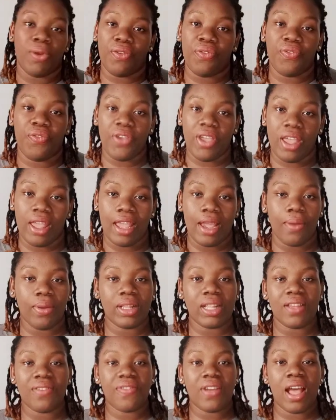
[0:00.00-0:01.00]
prefer
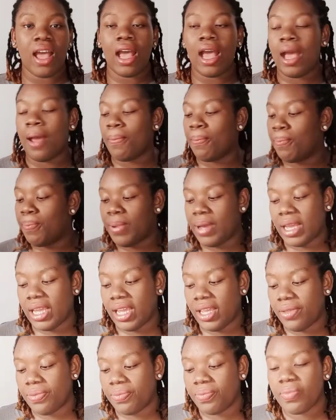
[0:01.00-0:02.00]
whenever I'm
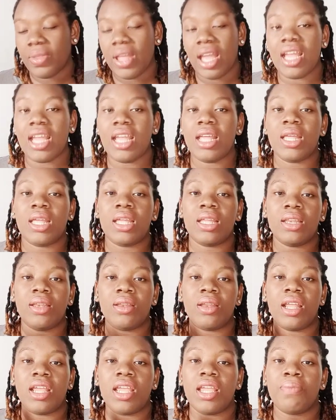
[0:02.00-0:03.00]
buying
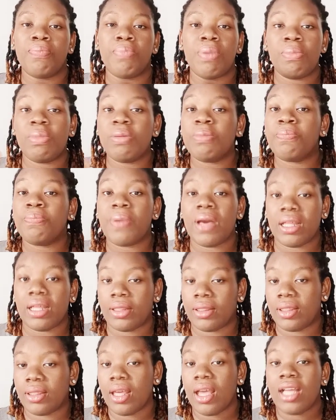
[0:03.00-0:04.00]
a baby
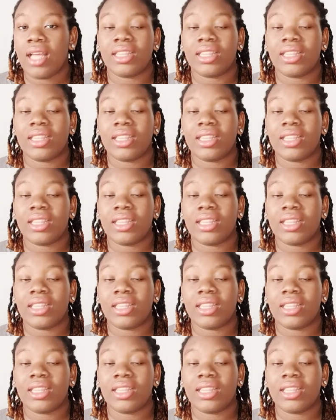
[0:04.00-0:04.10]
bath.